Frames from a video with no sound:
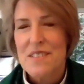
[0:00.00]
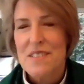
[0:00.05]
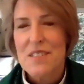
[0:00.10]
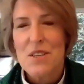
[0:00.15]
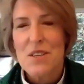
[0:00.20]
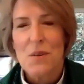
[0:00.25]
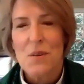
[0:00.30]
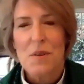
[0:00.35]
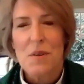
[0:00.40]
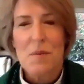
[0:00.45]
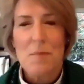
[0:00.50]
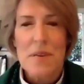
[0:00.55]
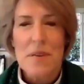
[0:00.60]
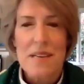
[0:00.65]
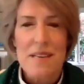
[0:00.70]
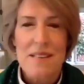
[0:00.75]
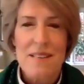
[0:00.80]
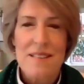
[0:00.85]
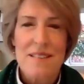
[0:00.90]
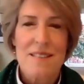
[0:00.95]
to you in
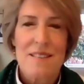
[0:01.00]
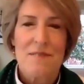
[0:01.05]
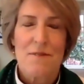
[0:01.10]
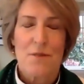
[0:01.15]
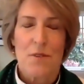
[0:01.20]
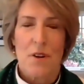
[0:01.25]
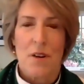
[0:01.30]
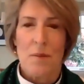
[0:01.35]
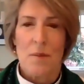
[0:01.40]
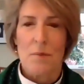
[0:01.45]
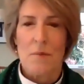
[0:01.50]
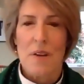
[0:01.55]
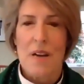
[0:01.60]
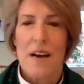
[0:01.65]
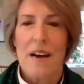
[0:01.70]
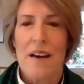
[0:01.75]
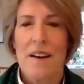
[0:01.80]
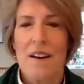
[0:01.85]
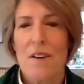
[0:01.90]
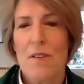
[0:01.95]
peace from
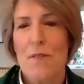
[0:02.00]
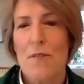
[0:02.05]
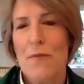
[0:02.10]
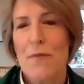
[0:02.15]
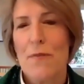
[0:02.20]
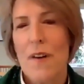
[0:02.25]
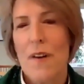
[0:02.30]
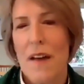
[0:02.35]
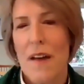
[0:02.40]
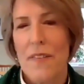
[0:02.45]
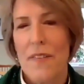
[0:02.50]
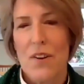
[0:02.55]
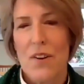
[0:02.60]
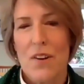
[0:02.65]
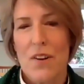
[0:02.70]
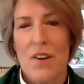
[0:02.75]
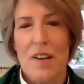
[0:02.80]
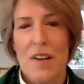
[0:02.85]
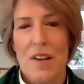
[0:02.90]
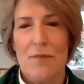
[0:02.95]
God our Father
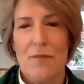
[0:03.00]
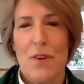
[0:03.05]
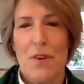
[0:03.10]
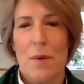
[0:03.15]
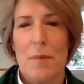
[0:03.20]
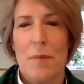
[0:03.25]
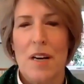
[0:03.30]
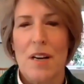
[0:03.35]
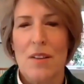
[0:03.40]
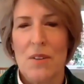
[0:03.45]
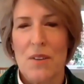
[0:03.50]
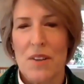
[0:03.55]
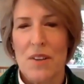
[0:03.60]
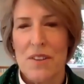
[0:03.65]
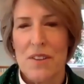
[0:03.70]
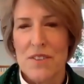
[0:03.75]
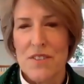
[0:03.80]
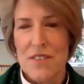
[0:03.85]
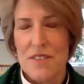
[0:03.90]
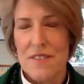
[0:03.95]
and from our
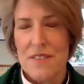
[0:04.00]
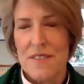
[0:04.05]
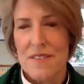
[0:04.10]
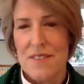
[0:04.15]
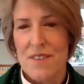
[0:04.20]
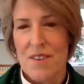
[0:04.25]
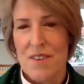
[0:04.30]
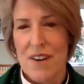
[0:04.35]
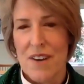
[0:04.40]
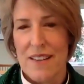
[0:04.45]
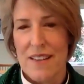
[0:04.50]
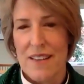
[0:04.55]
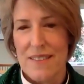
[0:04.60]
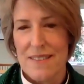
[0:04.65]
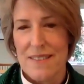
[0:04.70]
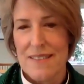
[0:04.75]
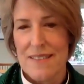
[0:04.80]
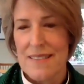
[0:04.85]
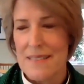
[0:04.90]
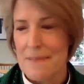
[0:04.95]
Lord Jesus
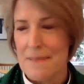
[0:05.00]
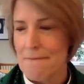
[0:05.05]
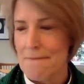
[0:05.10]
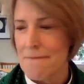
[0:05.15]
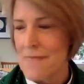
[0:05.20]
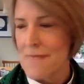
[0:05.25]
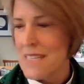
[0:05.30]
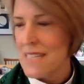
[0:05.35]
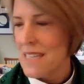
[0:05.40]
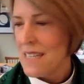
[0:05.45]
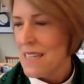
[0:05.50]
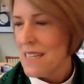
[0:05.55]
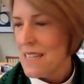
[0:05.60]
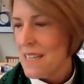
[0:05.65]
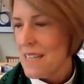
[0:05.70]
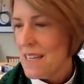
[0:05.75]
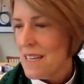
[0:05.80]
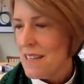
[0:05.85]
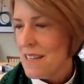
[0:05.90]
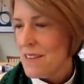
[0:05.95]
Christ.
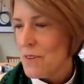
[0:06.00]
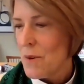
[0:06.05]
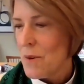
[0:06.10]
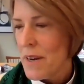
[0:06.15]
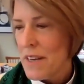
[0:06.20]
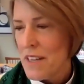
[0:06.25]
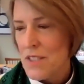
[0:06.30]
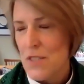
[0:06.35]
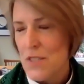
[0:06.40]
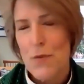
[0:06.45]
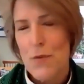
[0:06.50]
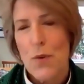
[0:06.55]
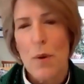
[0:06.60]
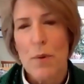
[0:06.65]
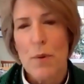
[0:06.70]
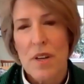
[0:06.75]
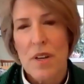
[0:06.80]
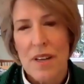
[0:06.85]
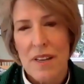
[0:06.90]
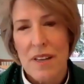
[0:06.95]
The Runnings
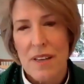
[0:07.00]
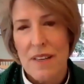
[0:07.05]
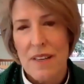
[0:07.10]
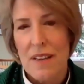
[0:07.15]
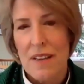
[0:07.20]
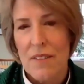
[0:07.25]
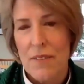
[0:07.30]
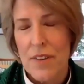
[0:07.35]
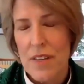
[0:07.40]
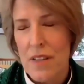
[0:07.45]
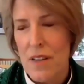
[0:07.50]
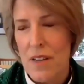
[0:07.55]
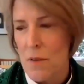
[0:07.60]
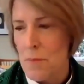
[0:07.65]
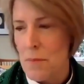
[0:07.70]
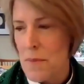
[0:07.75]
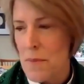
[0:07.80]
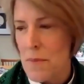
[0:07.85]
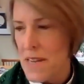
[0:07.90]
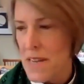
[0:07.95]
forwarded a video
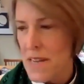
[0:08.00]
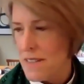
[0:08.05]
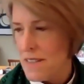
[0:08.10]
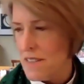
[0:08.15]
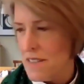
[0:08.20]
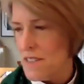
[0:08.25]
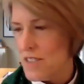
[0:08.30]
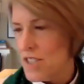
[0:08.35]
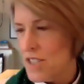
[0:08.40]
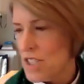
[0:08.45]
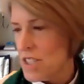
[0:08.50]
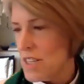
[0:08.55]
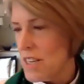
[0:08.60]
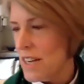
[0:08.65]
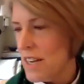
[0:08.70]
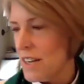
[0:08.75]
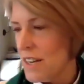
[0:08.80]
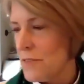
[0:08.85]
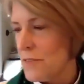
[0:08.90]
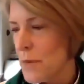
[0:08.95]
message
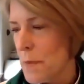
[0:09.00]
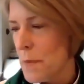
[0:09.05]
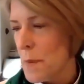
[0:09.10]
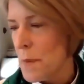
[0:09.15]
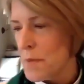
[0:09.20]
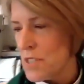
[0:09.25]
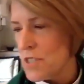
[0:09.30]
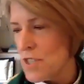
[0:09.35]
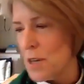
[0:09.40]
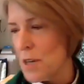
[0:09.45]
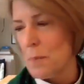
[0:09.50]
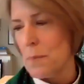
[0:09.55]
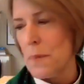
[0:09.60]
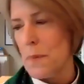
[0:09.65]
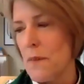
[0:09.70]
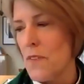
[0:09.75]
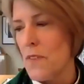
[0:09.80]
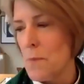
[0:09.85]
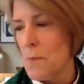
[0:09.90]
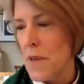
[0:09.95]
uh, from the Bishop
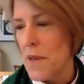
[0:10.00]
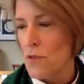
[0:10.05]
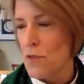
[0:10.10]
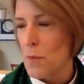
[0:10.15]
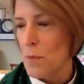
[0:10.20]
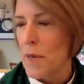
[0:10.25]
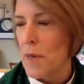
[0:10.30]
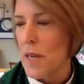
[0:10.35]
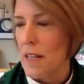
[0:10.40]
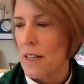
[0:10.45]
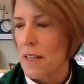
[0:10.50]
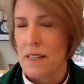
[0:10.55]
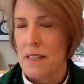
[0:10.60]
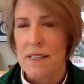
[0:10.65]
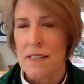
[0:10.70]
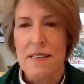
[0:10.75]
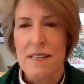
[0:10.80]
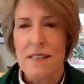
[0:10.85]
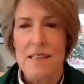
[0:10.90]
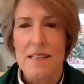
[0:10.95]
of the Metropolitan
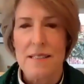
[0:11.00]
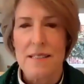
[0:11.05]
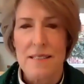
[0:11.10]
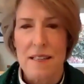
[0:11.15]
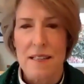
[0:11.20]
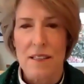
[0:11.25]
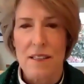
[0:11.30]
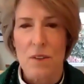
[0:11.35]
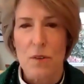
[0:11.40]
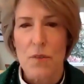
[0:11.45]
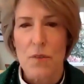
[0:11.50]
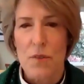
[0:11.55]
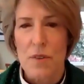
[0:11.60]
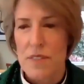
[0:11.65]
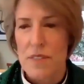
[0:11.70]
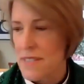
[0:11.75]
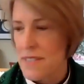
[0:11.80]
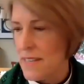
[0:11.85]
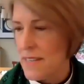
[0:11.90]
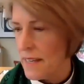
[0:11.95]
DC Lutheran
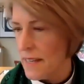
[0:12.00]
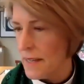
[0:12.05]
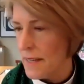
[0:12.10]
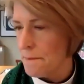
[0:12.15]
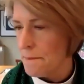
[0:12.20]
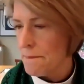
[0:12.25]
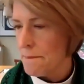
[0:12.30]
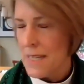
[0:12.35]
Synod.